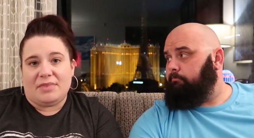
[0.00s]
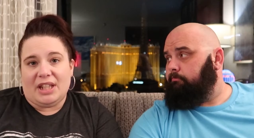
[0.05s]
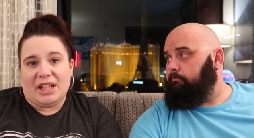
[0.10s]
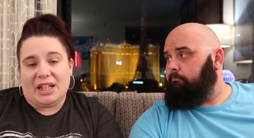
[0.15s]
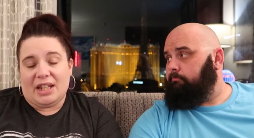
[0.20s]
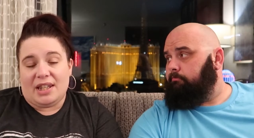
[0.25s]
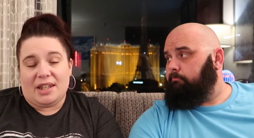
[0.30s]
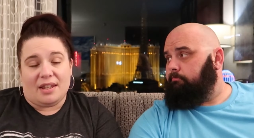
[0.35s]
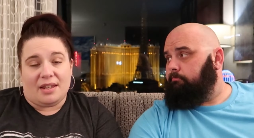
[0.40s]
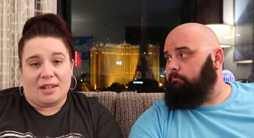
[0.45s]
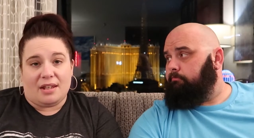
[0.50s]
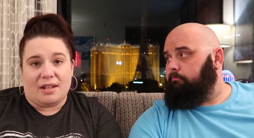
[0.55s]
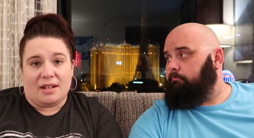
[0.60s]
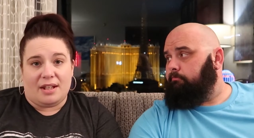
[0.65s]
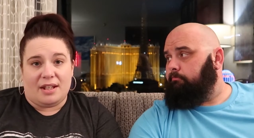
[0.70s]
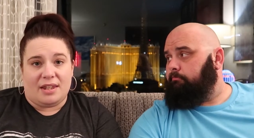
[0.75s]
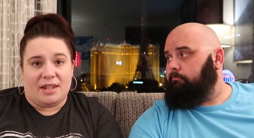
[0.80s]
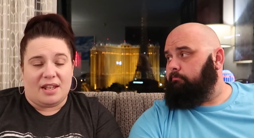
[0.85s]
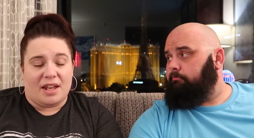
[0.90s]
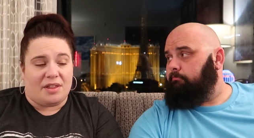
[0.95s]
Speaker 1: any of the,
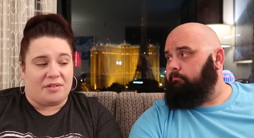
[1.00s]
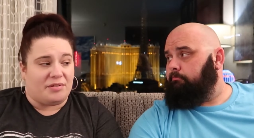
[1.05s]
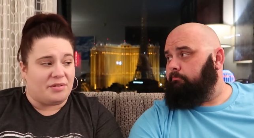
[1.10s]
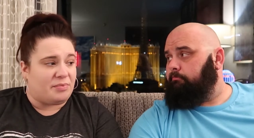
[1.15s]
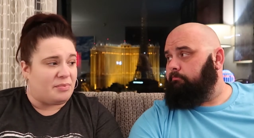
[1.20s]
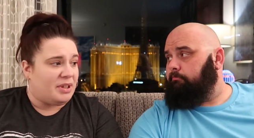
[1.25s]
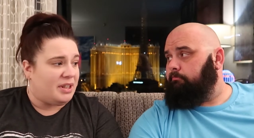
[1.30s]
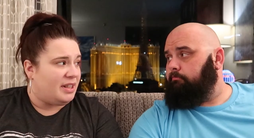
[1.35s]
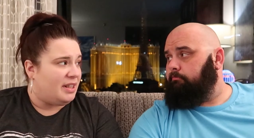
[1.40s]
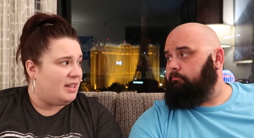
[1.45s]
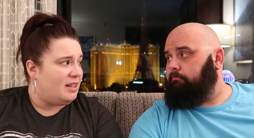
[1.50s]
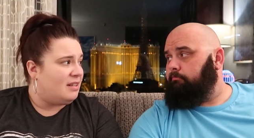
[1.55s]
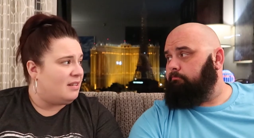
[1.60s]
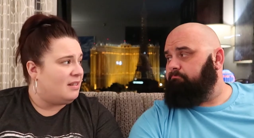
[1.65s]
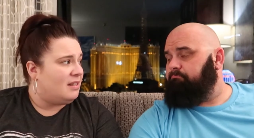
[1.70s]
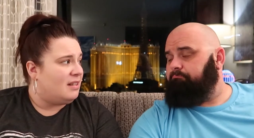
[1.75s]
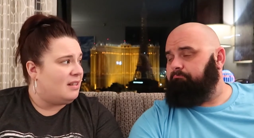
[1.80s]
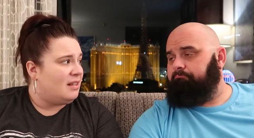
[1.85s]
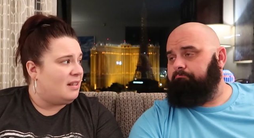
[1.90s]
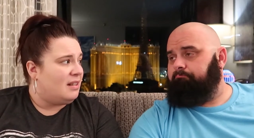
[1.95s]
any of the others, really.
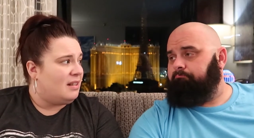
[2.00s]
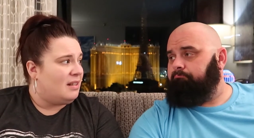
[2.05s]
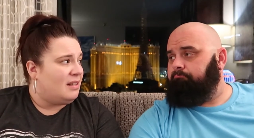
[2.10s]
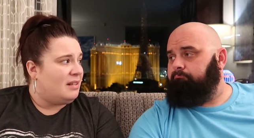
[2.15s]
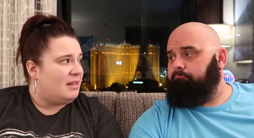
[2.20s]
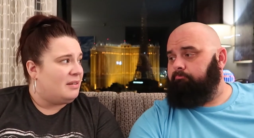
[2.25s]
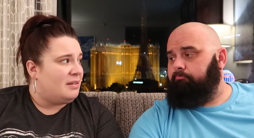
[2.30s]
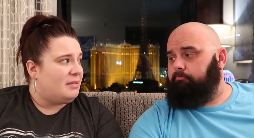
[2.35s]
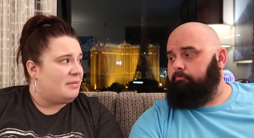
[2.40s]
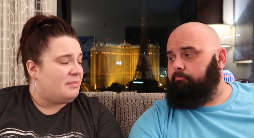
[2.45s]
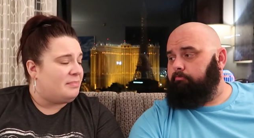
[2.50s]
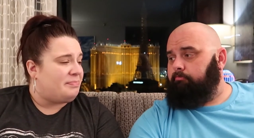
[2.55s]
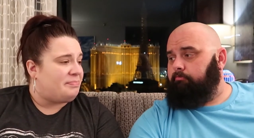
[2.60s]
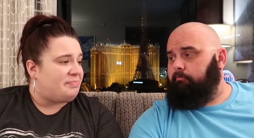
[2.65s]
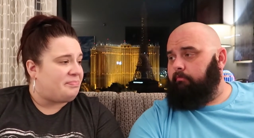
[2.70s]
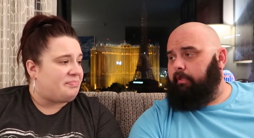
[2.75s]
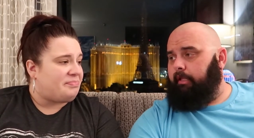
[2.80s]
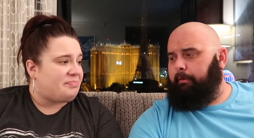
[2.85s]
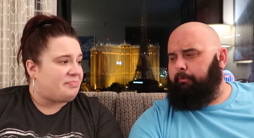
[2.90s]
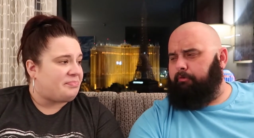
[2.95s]

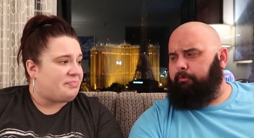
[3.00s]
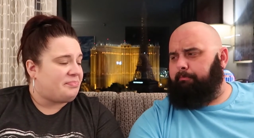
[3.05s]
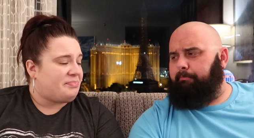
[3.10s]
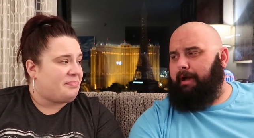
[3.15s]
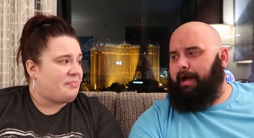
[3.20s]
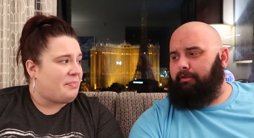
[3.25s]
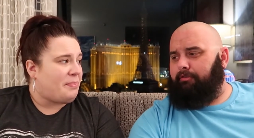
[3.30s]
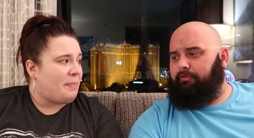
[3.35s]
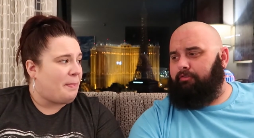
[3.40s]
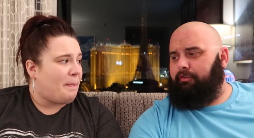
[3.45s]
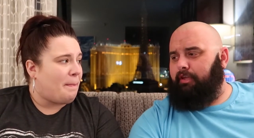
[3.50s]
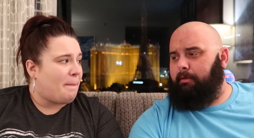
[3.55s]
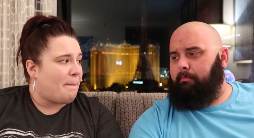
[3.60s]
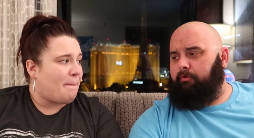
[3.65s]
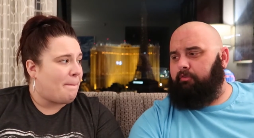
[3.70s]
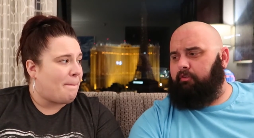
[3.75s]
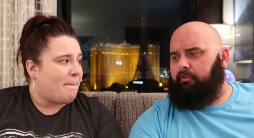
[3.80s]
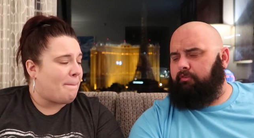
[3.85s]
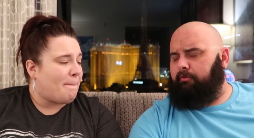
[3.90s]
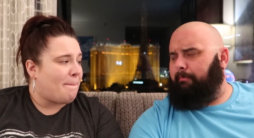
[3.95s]
Speaker 2: It was about the same
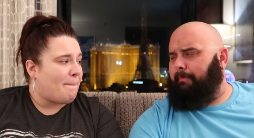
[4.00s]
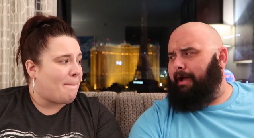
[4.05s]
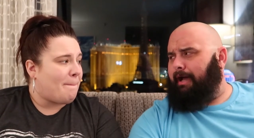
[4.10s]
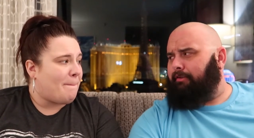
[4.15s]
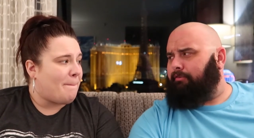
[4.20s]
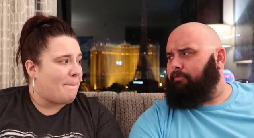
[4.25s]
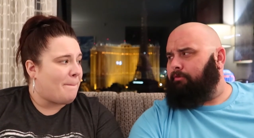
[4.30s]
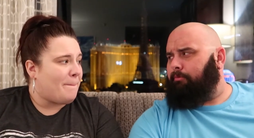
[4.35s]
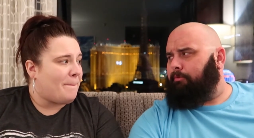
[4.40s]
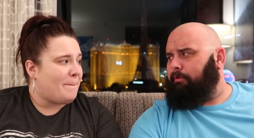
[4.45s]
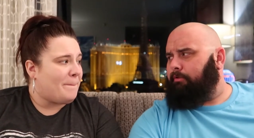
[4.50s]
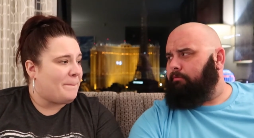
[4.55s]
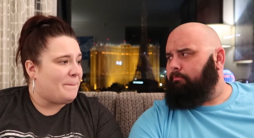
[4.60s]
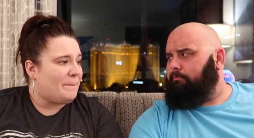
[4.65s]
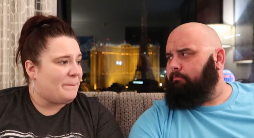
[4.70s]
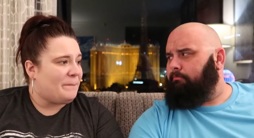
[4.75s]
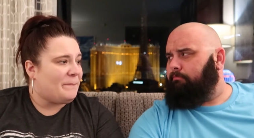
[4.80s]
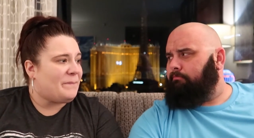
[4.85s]
as the Tabasco one.